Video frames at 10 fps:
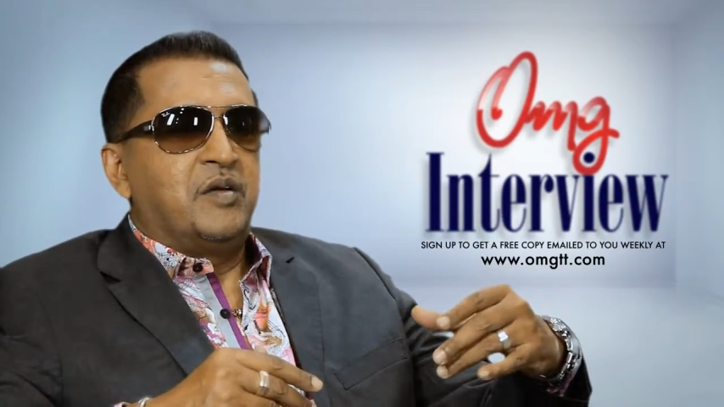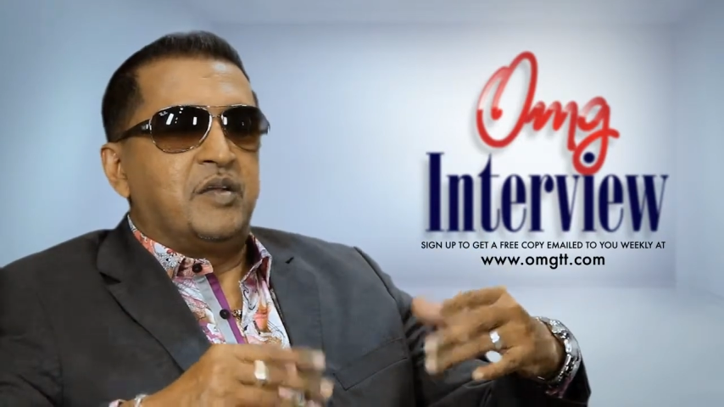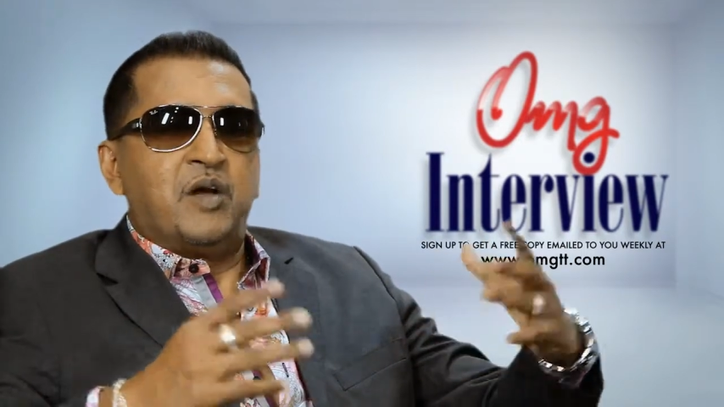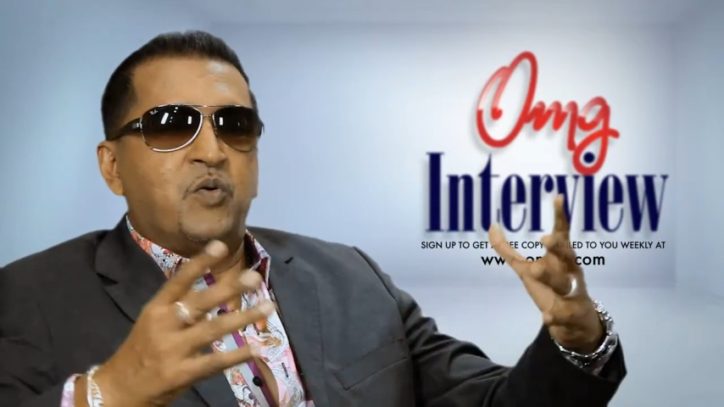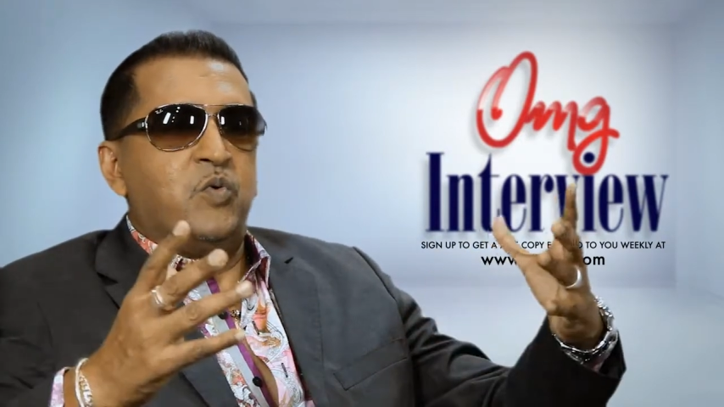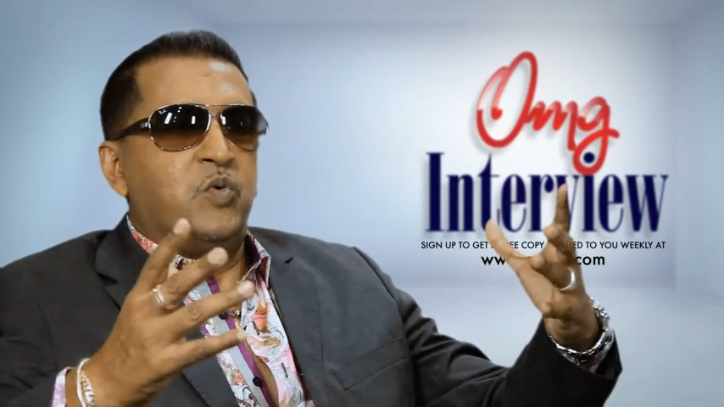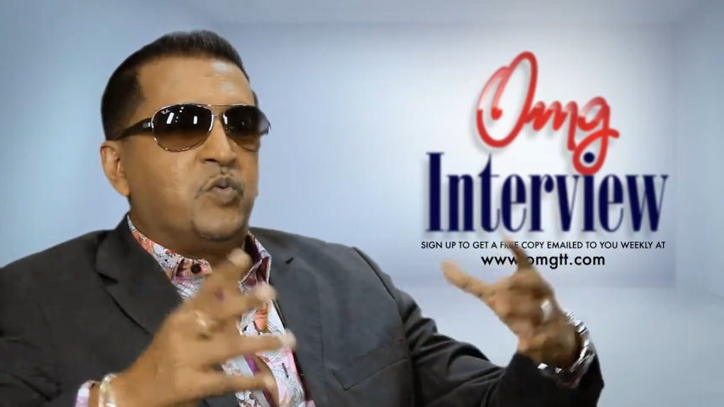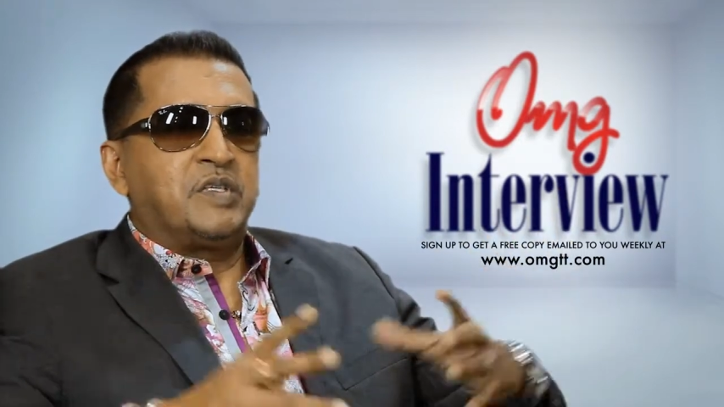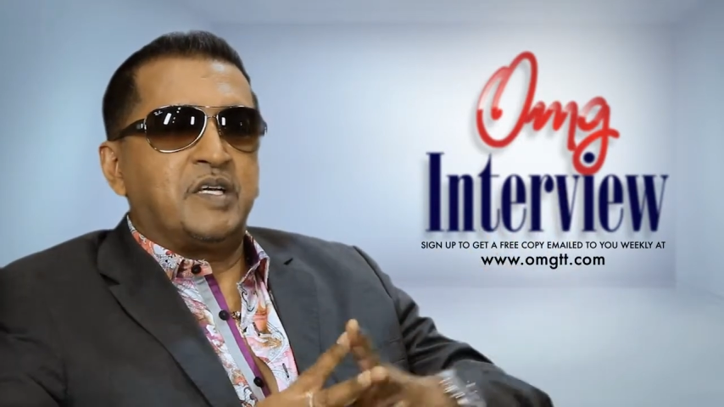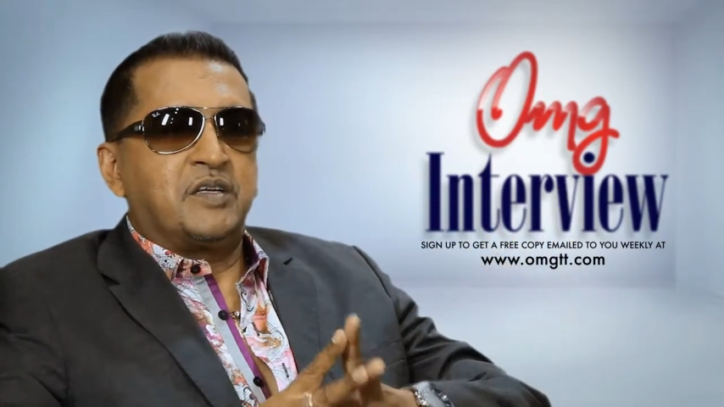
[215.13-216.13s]
Now
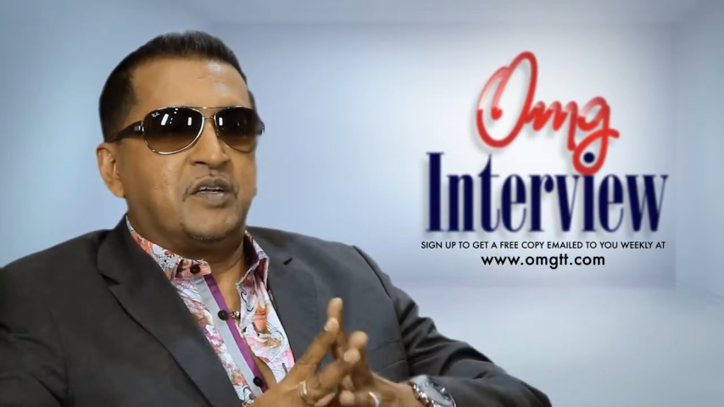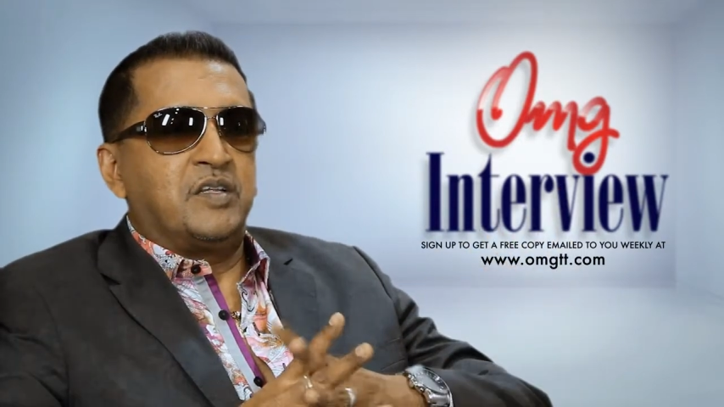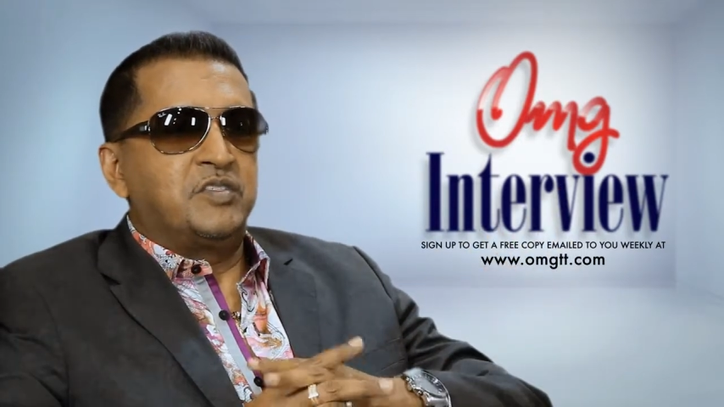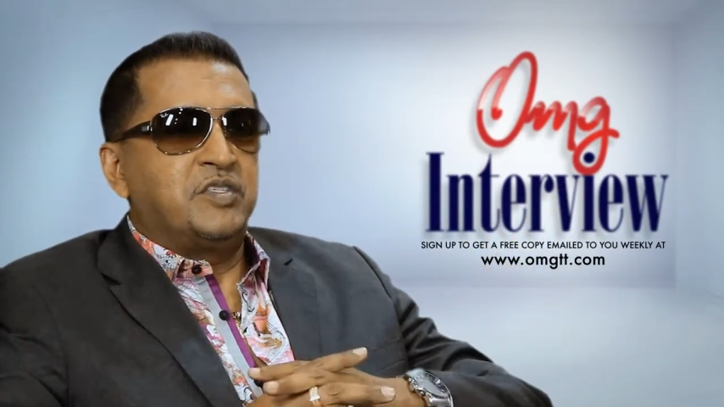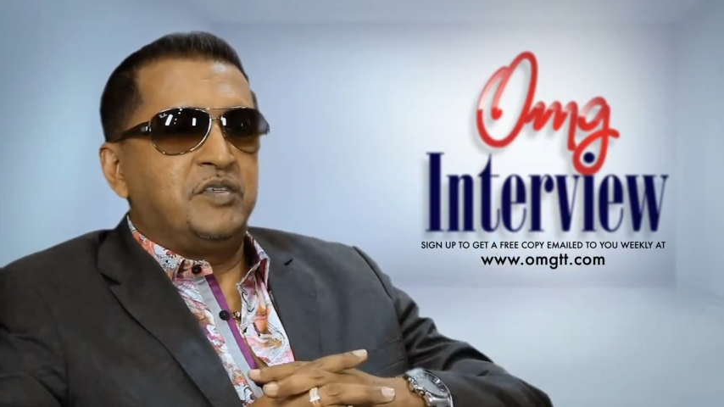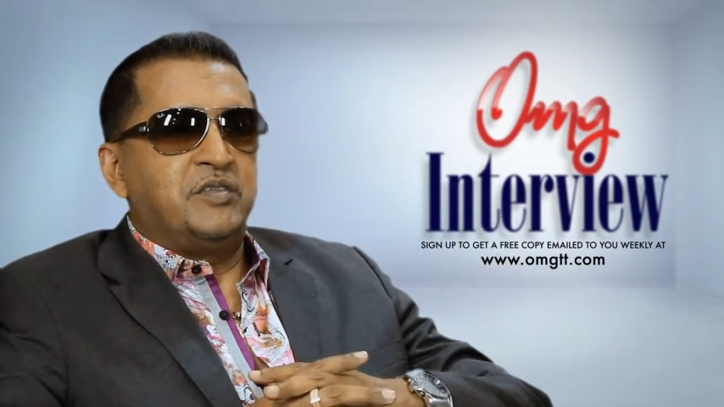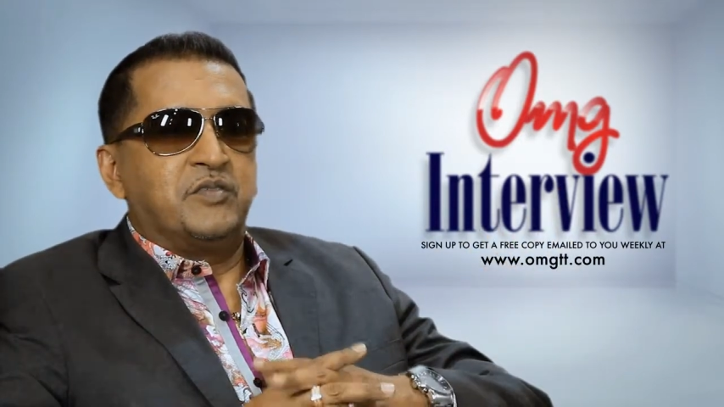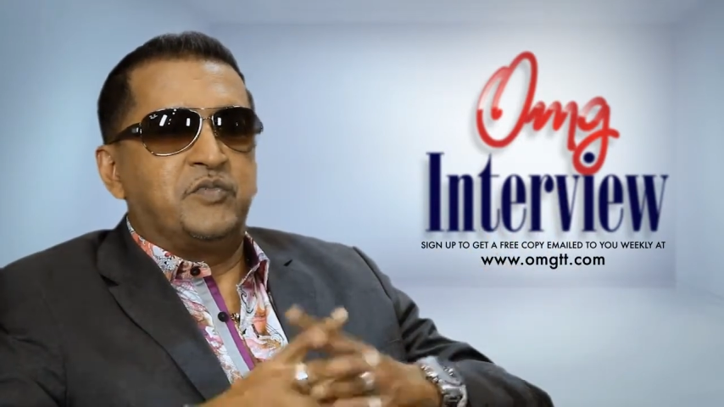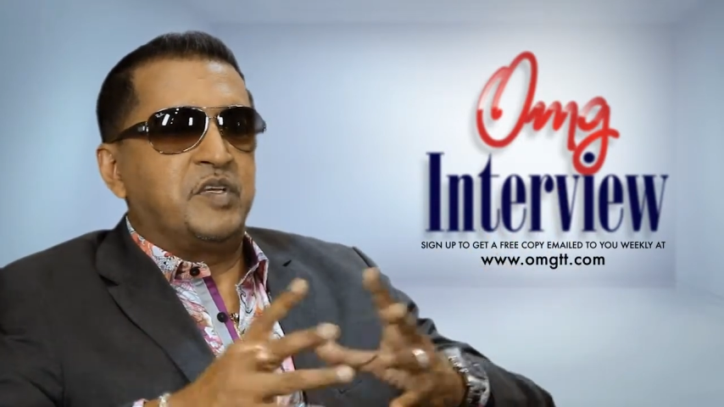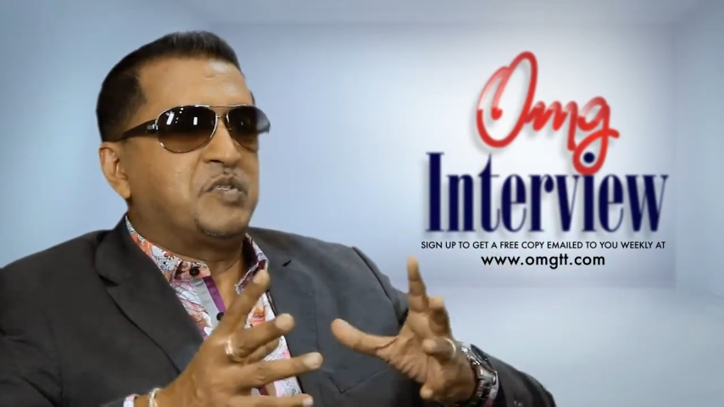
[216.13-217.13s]
with technology,
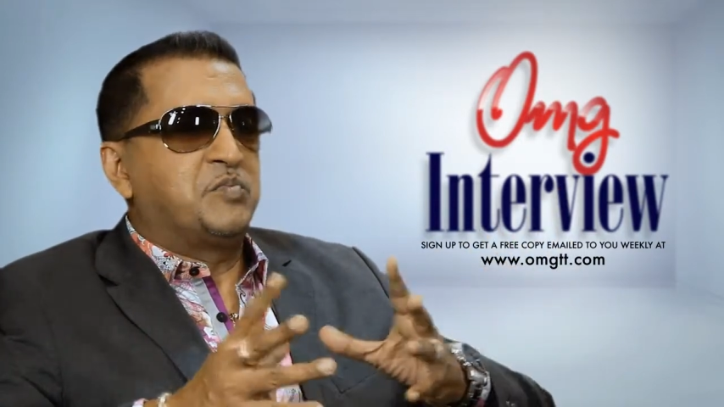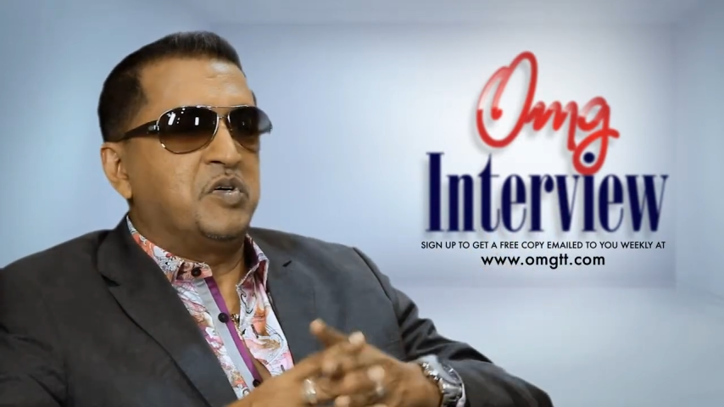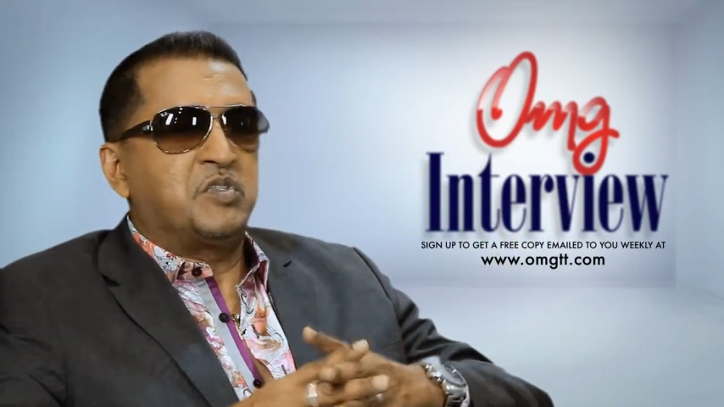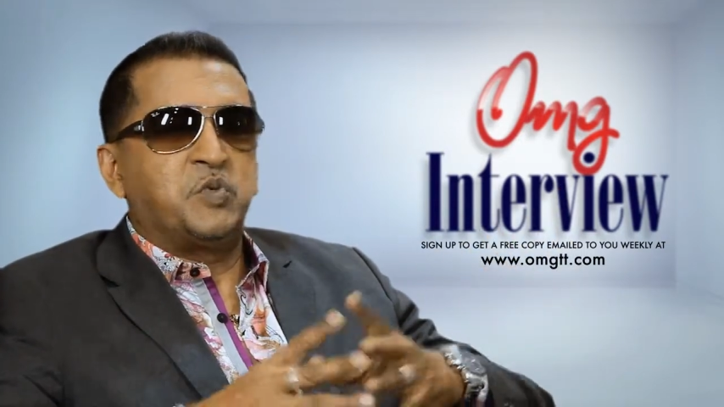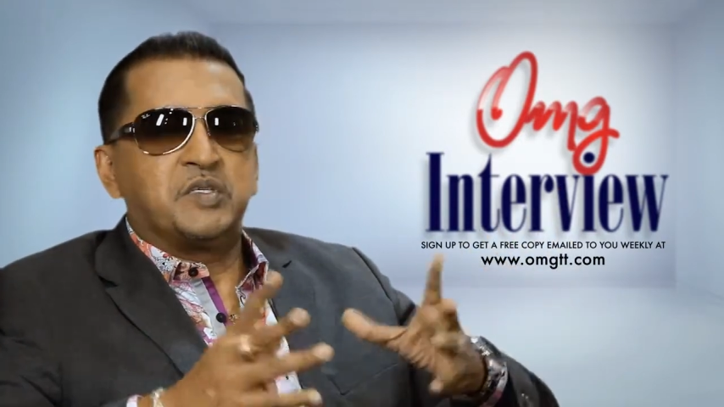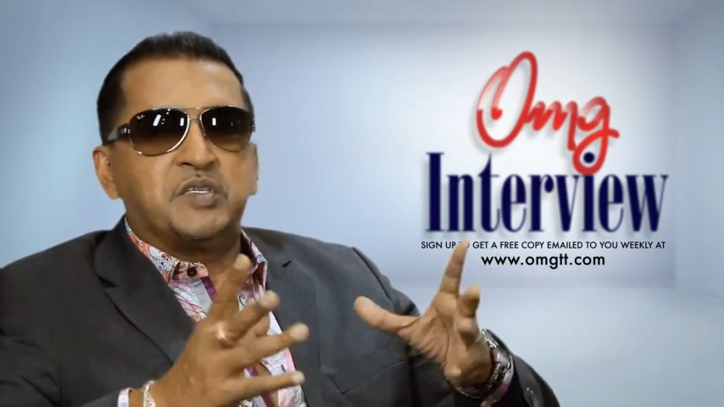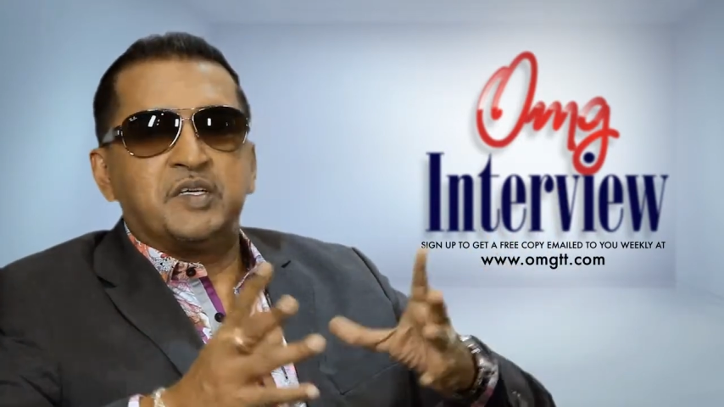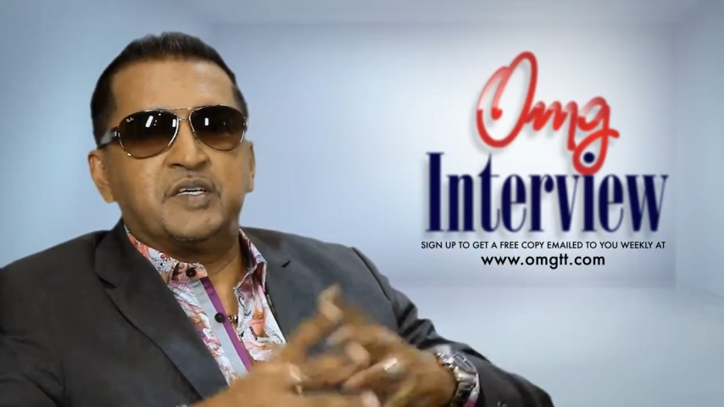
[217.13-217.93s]
Facebook, Twitter,